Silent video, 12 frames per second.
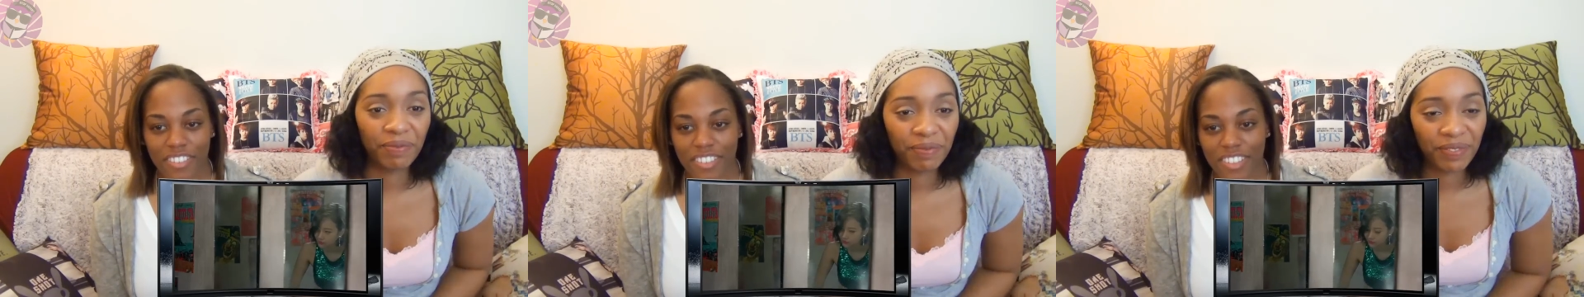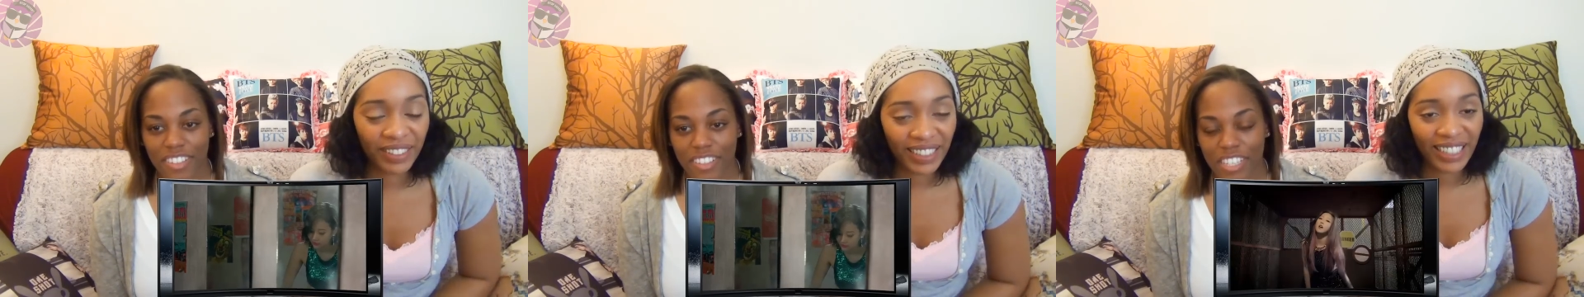
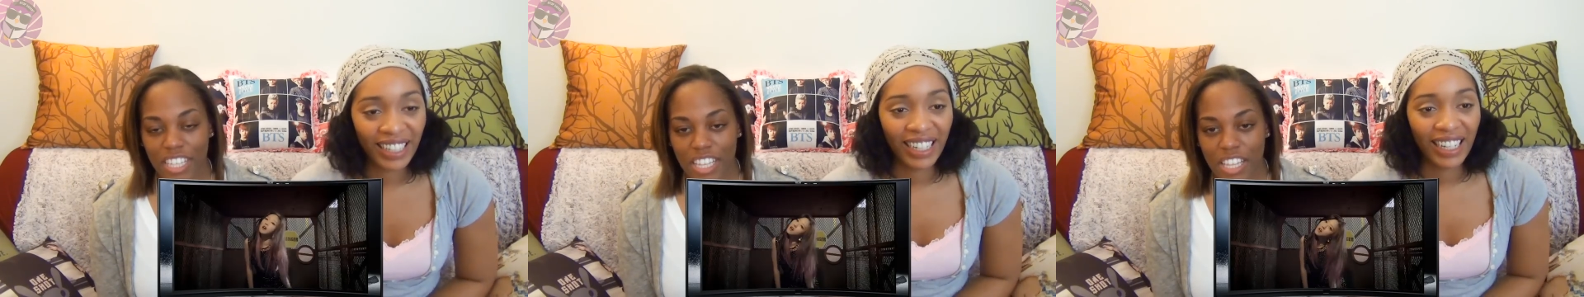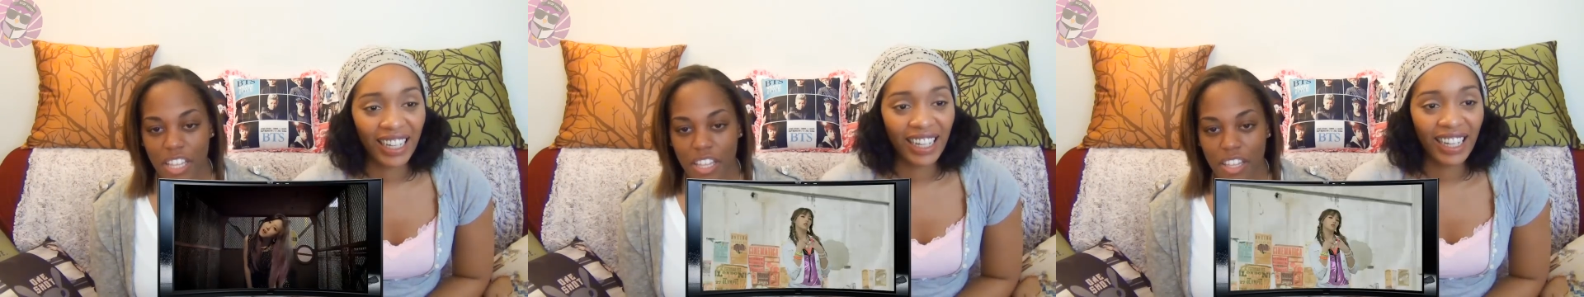
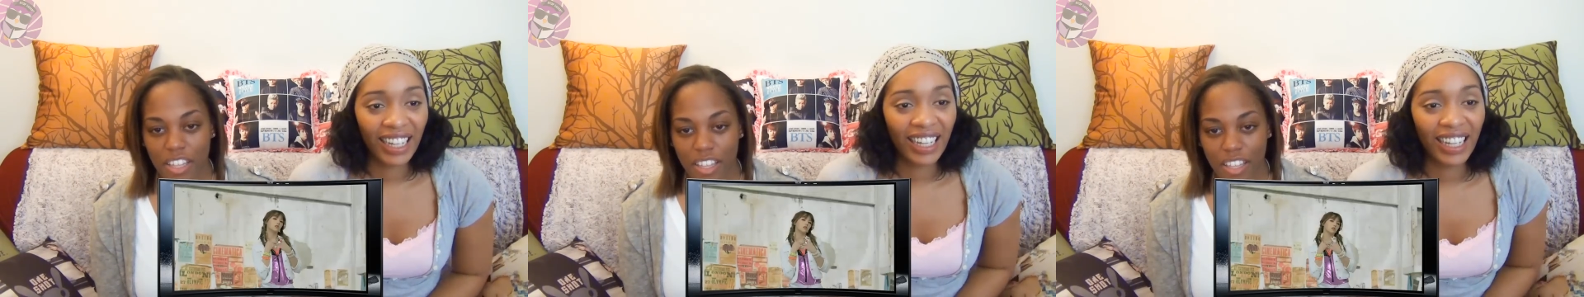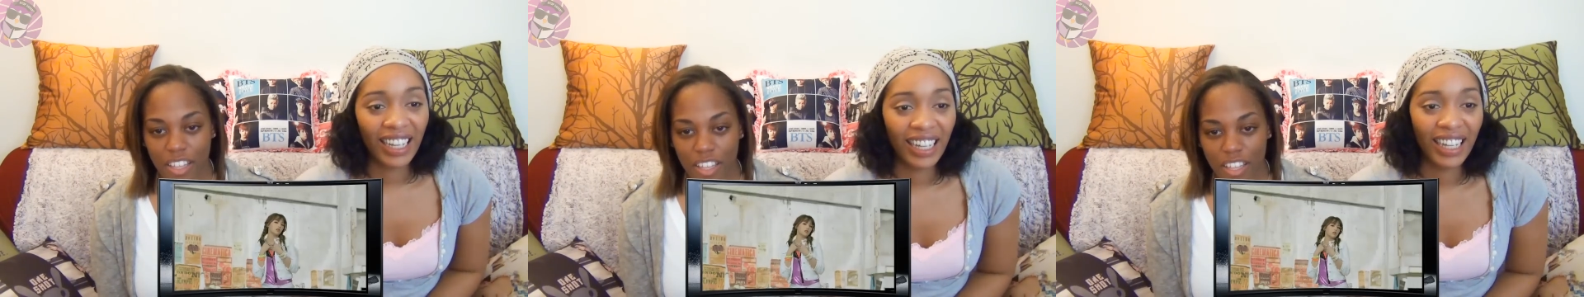
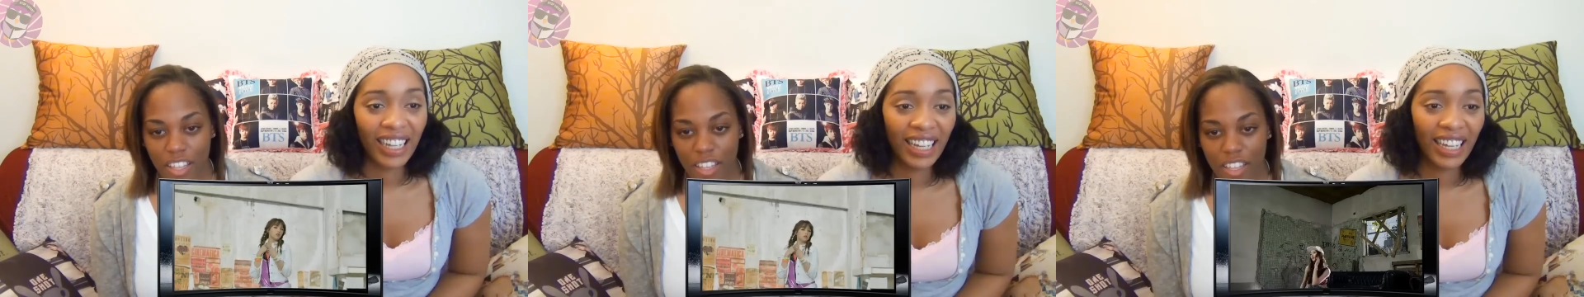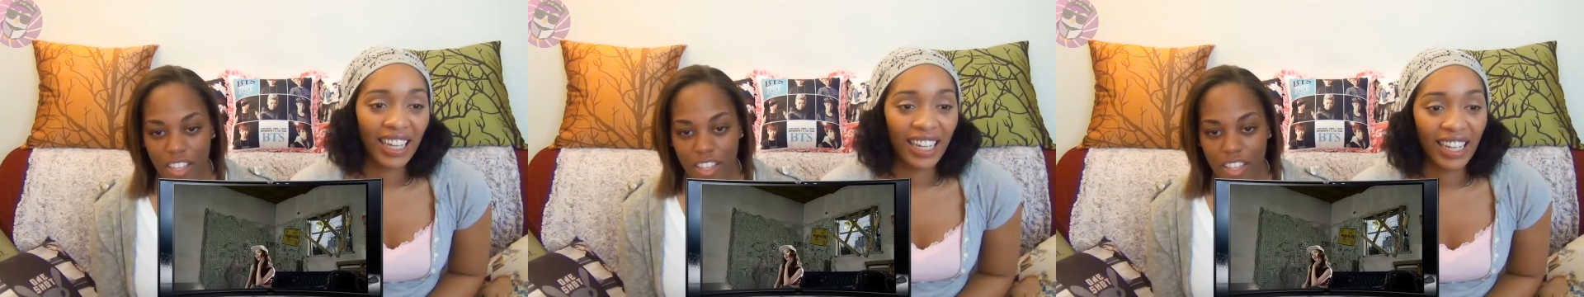
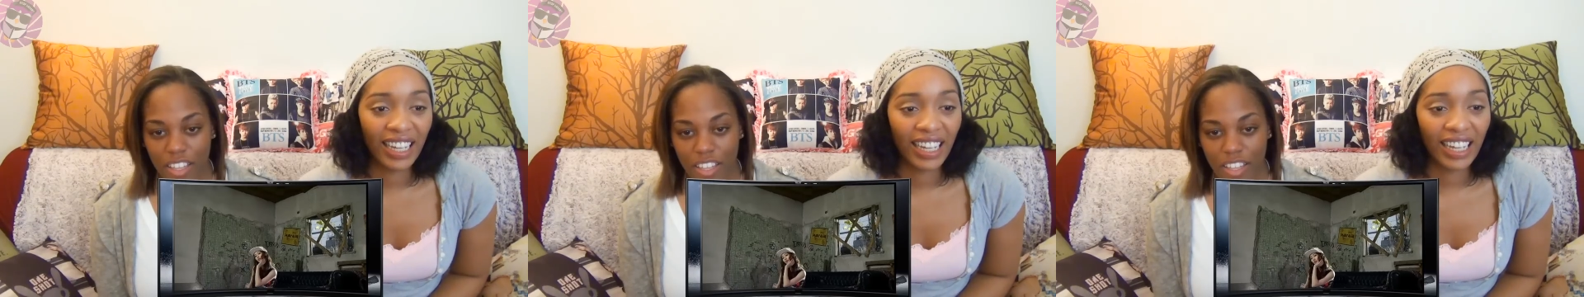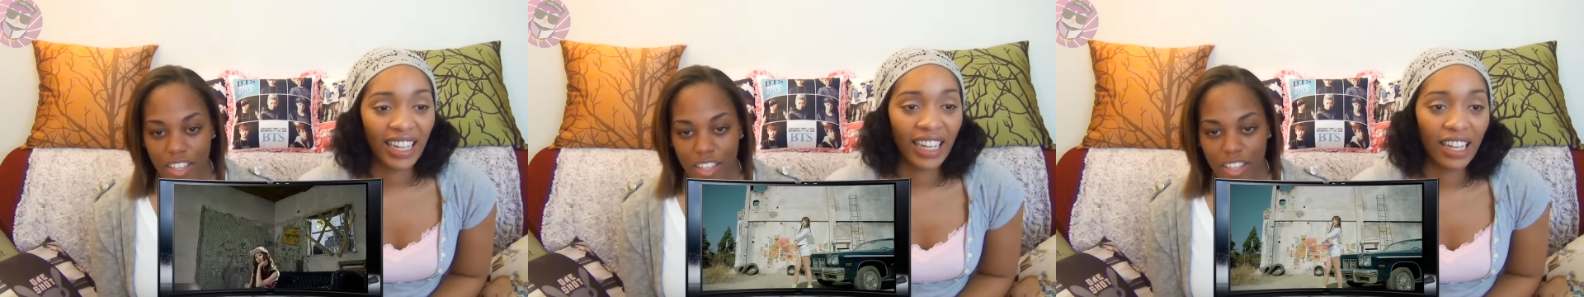
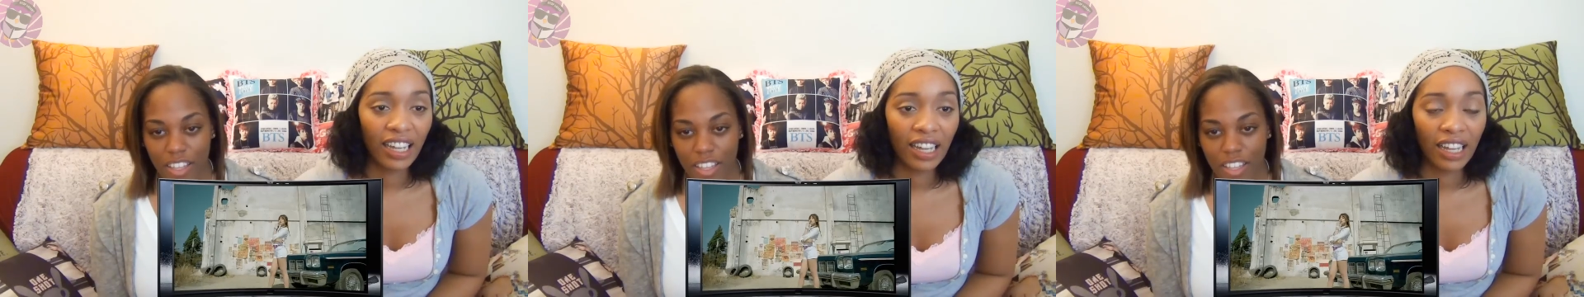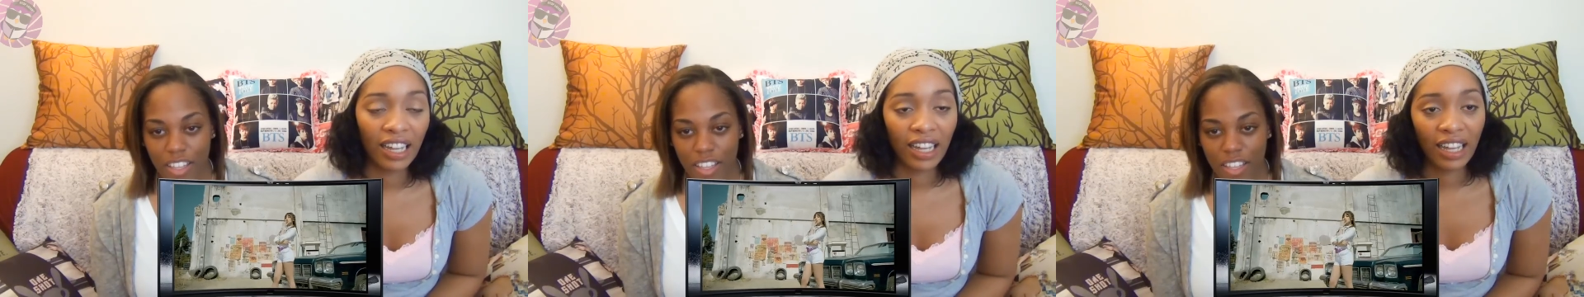
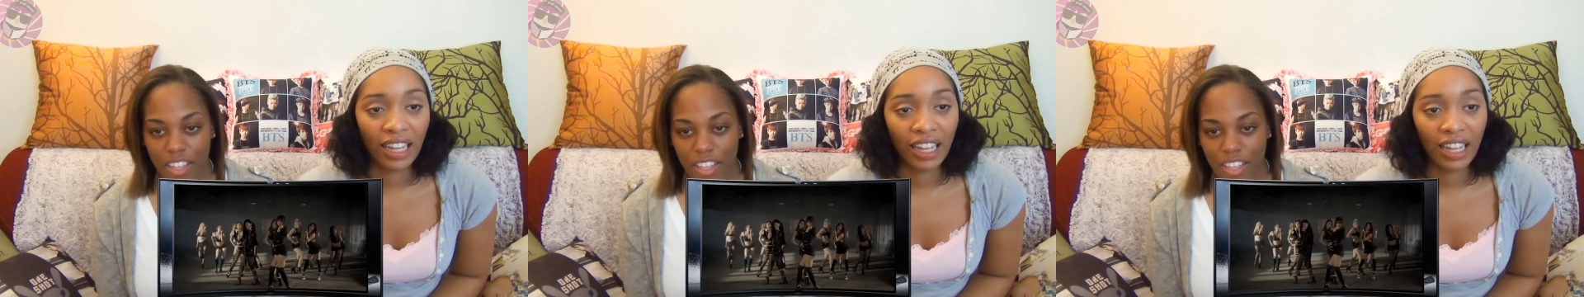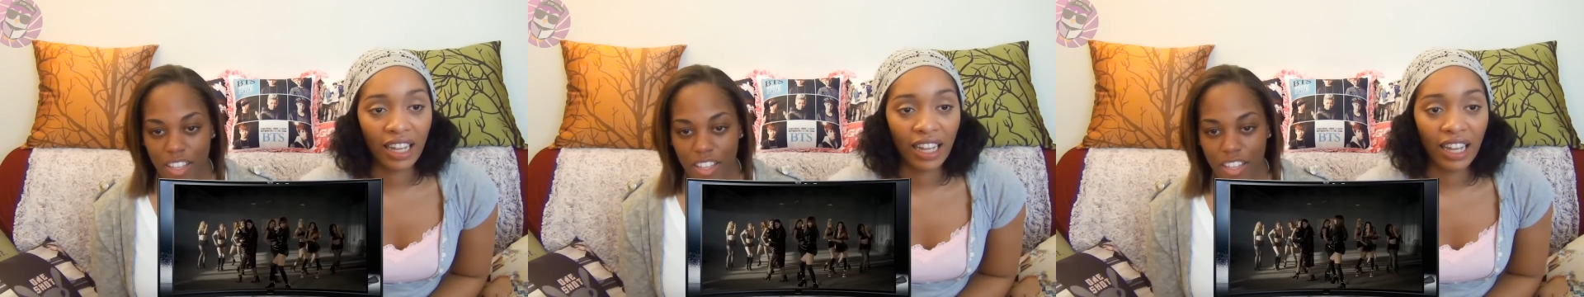
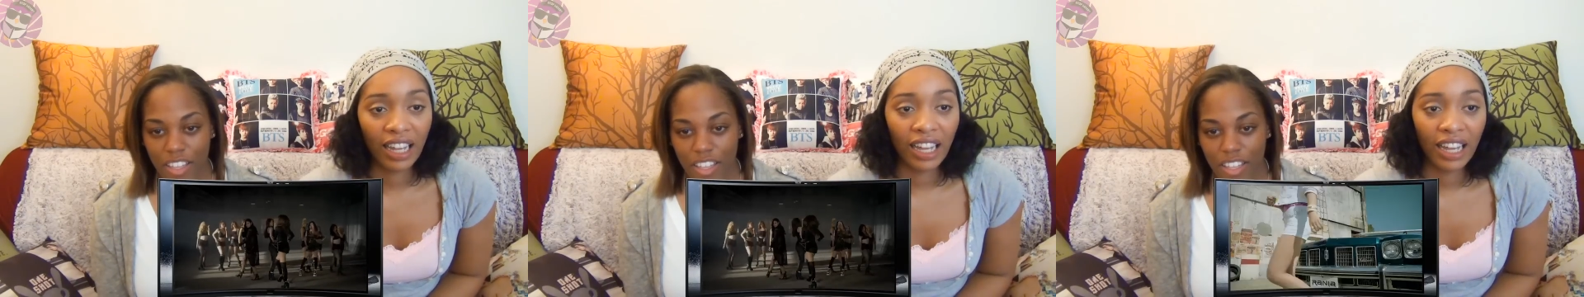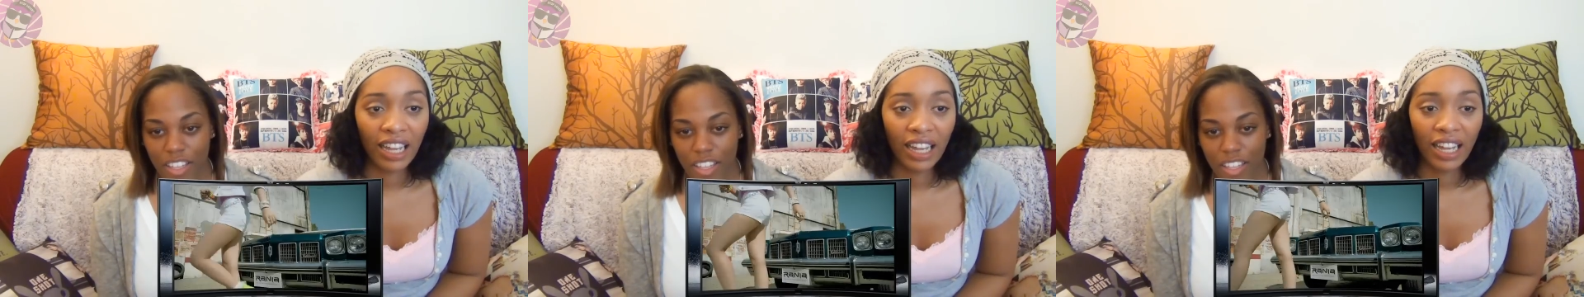
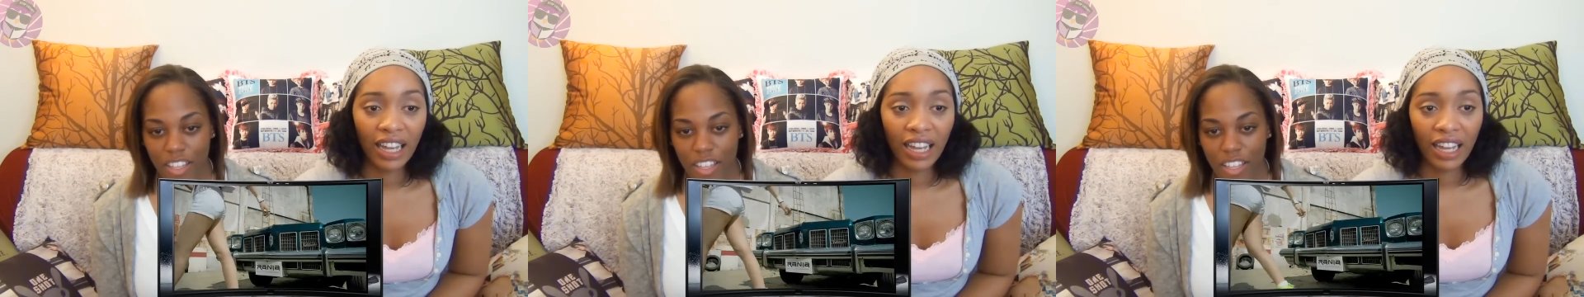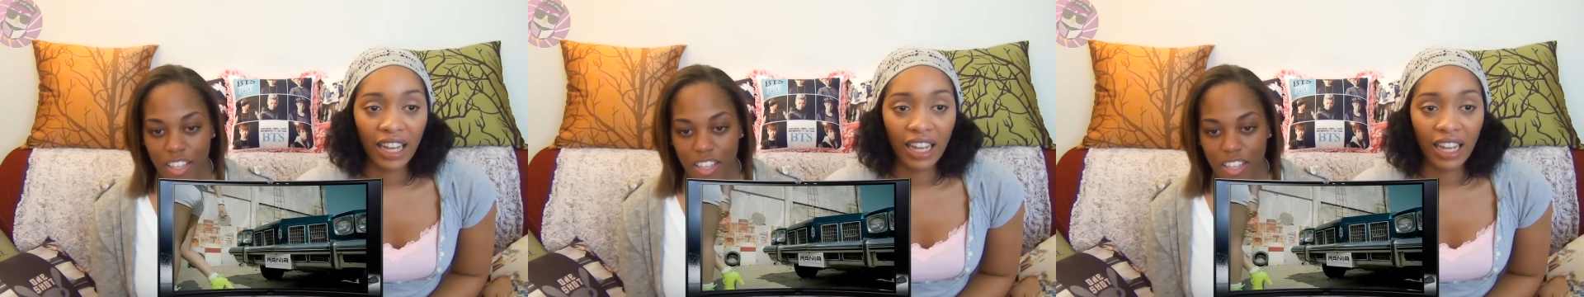(silence)